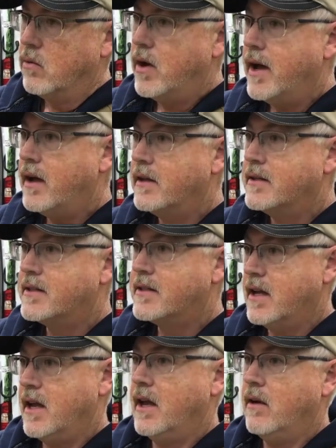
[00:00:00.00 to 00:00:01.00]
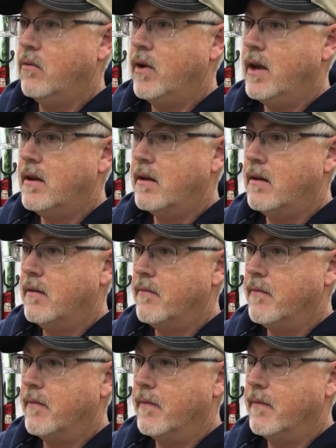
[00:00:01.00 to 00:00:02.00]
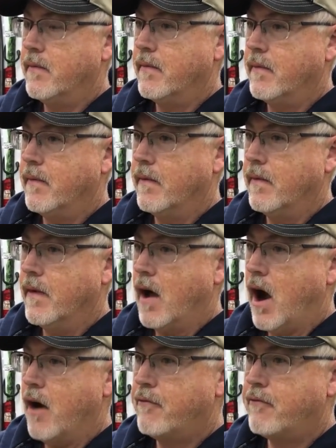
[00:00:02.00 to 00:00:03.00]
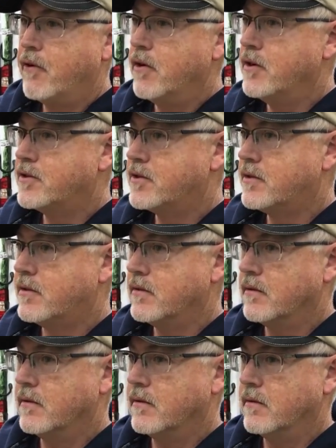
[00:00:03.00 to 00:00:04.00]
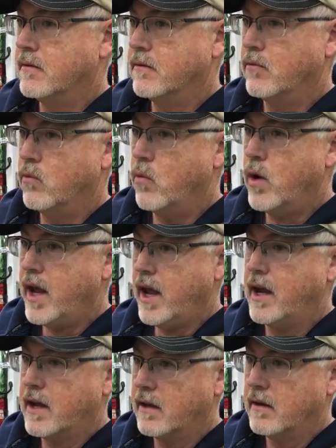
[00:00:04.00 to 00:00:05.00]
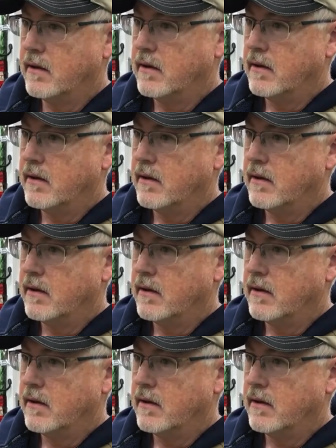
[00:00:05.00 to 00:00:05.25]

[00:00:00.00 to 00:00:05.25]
Well, let's see. Our first week,